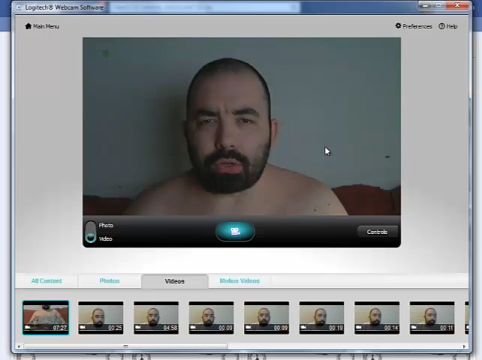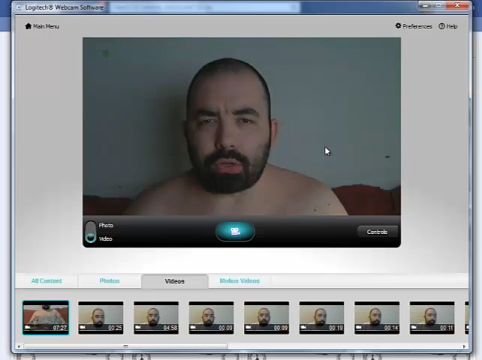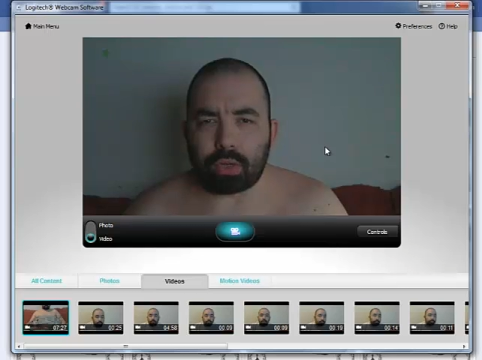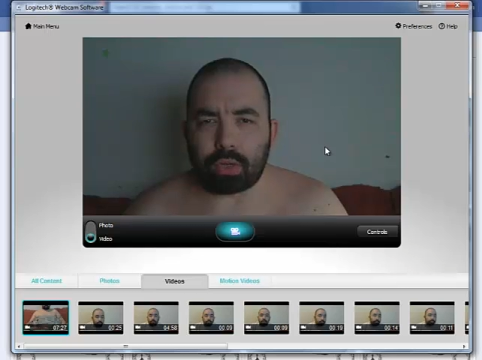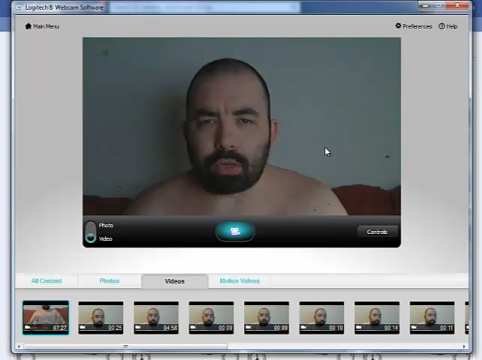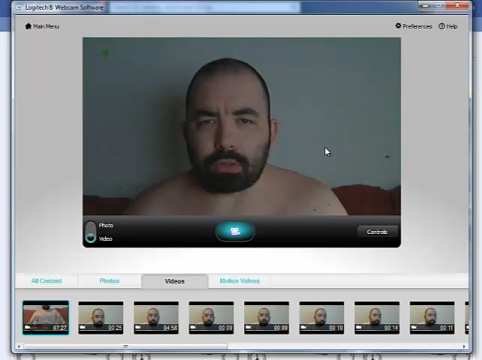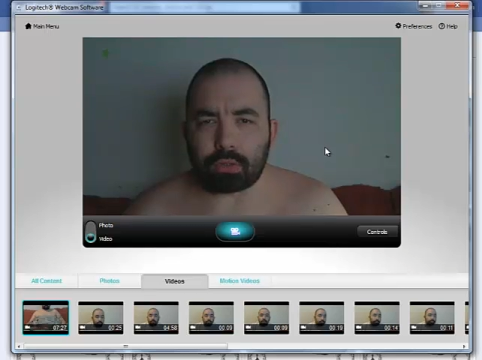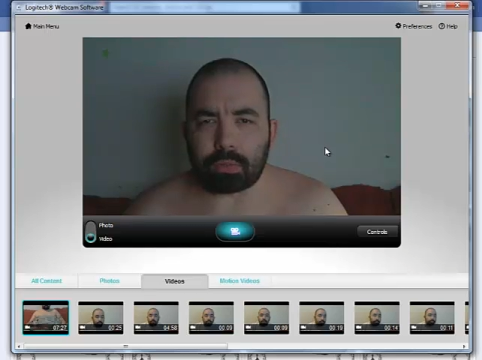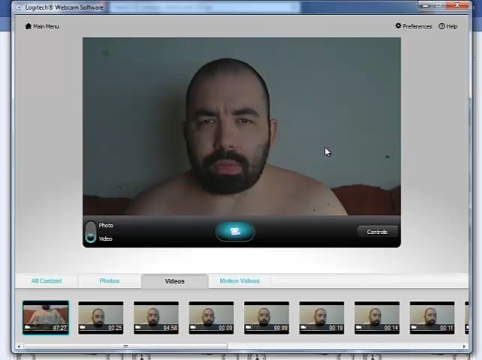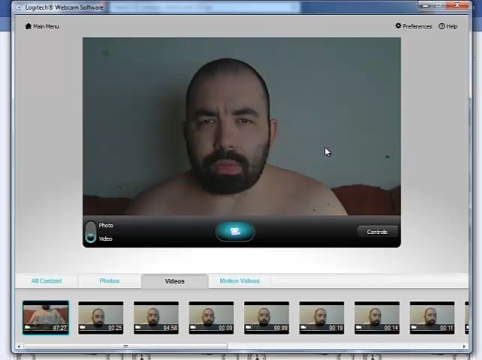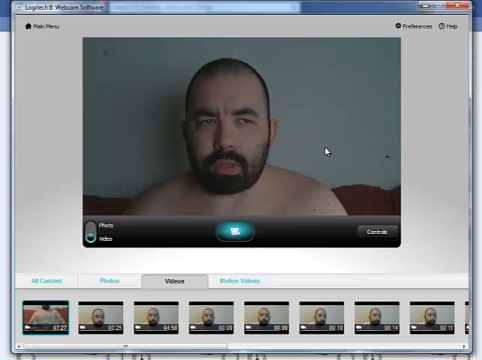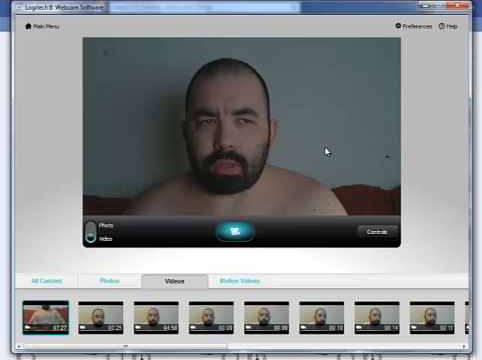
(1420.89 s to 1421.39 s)
out
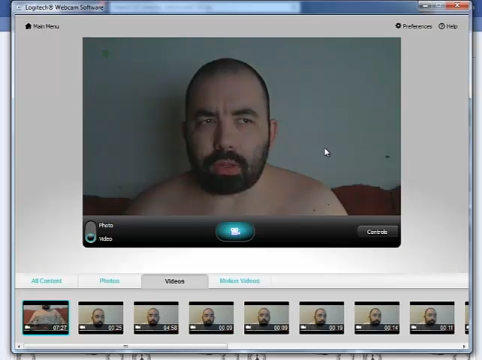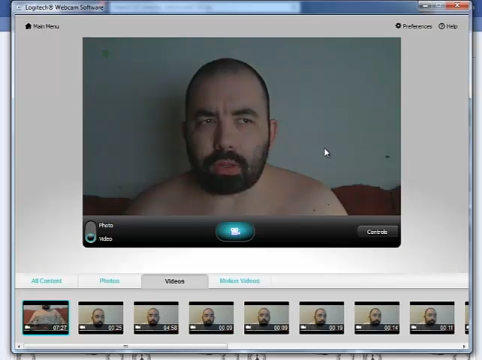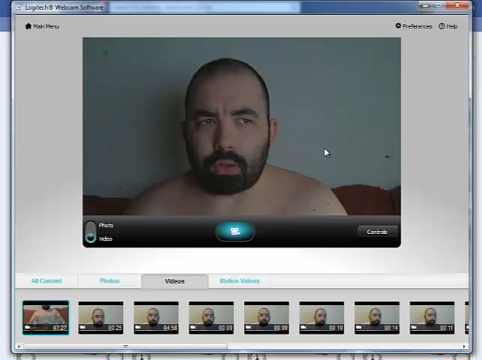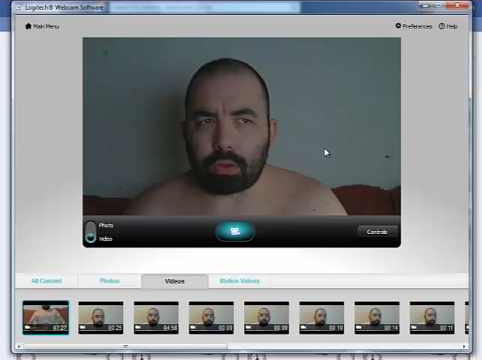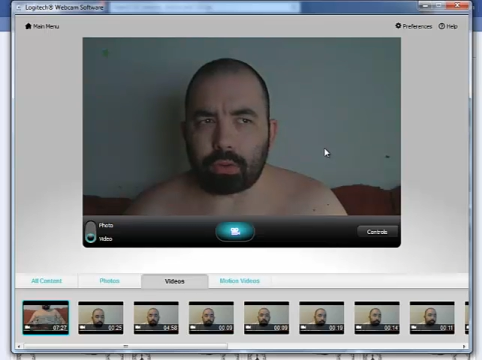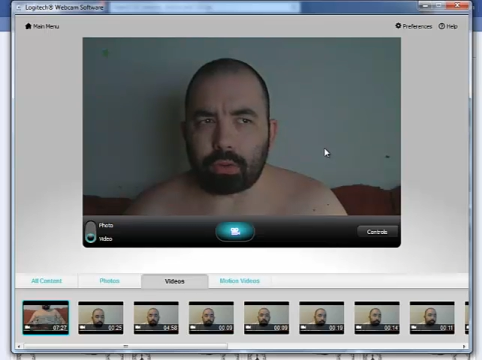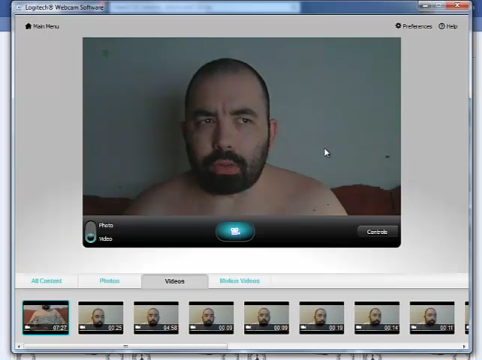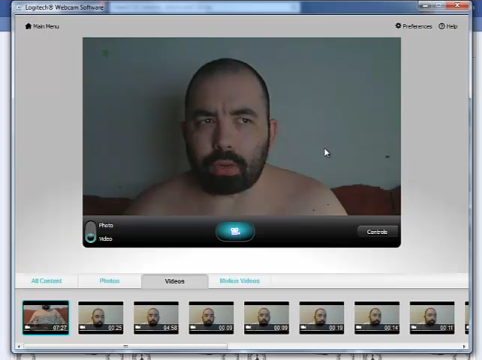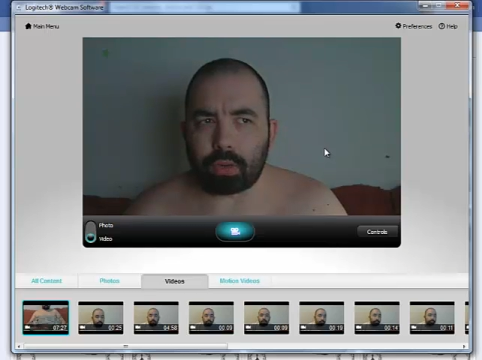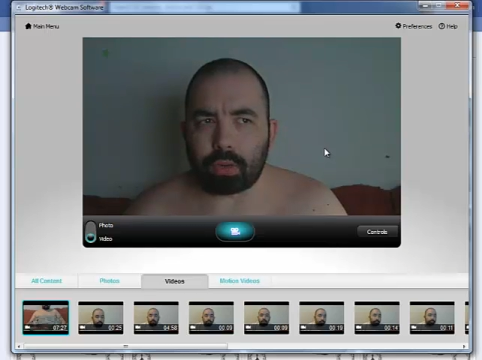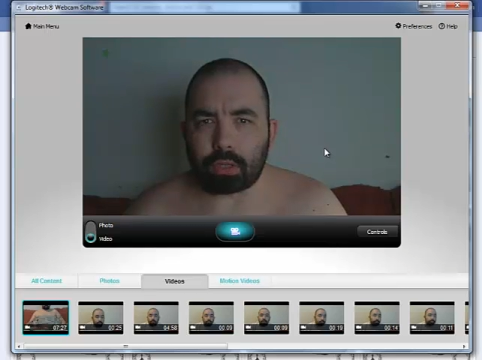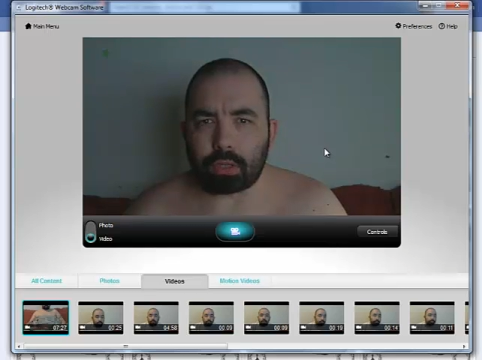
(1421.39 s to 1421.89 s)
to be longer
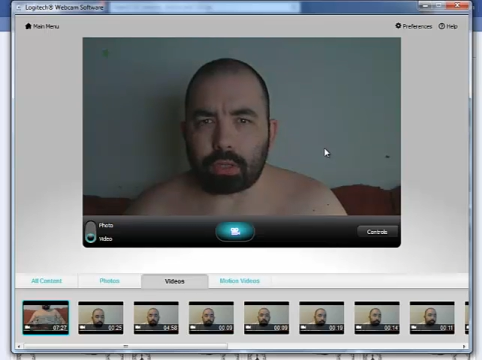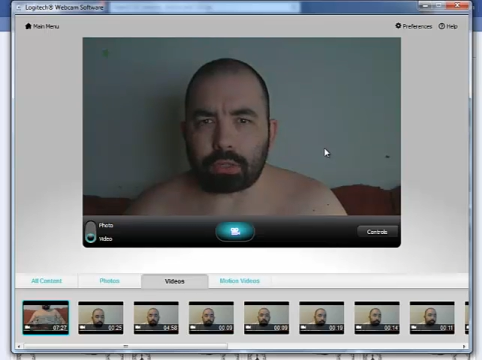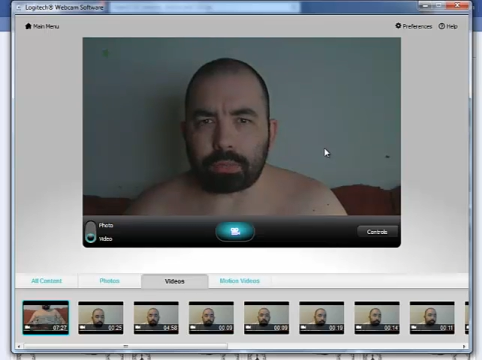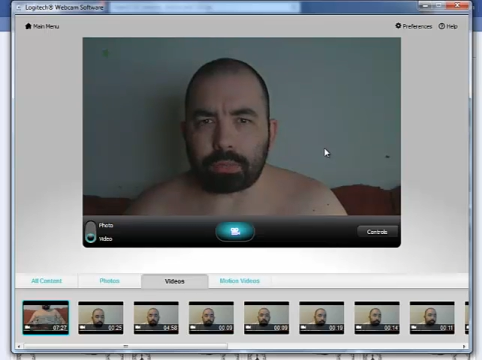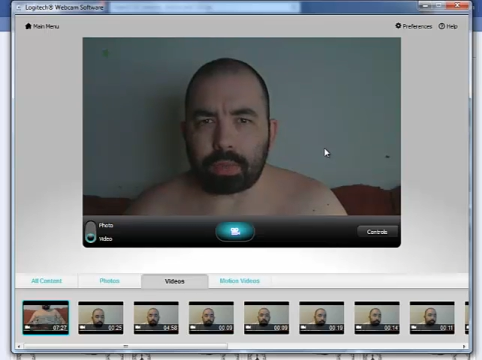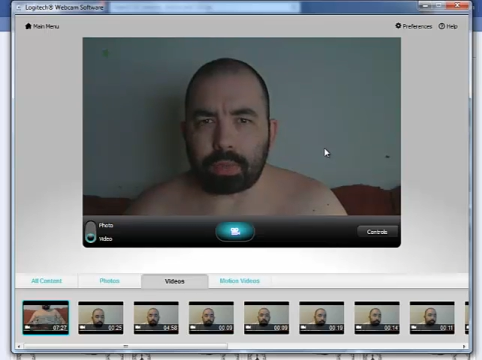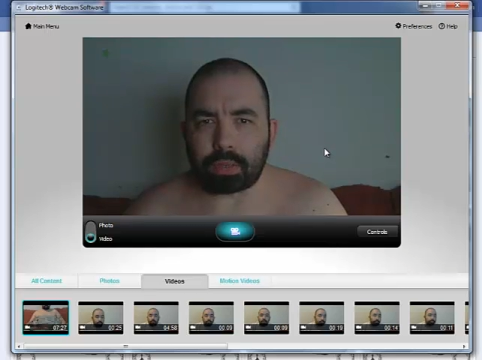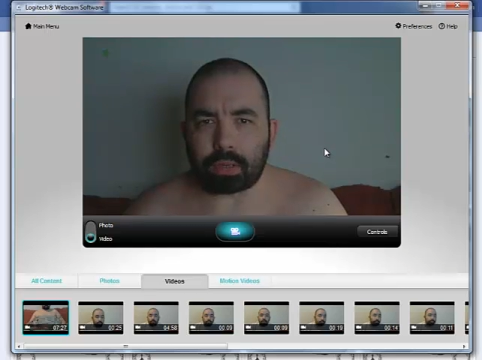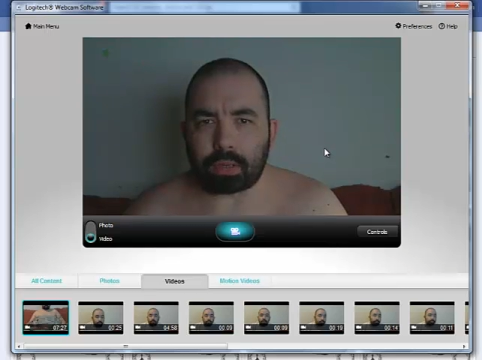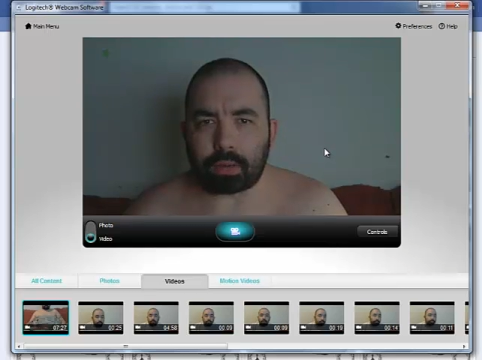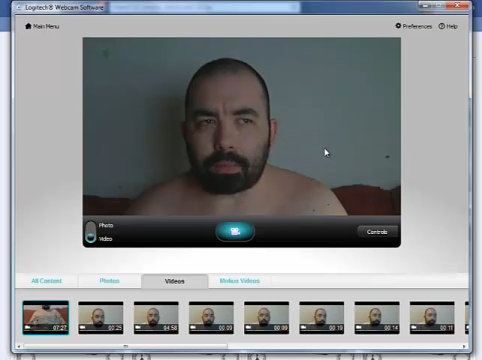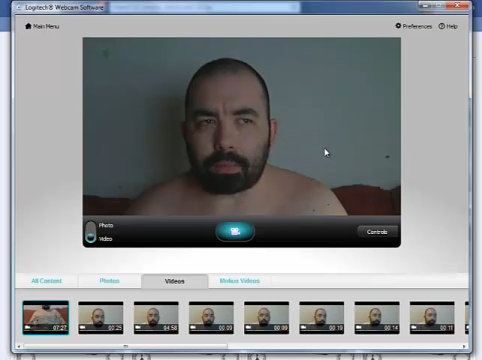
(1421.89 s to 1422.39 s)
than I expected.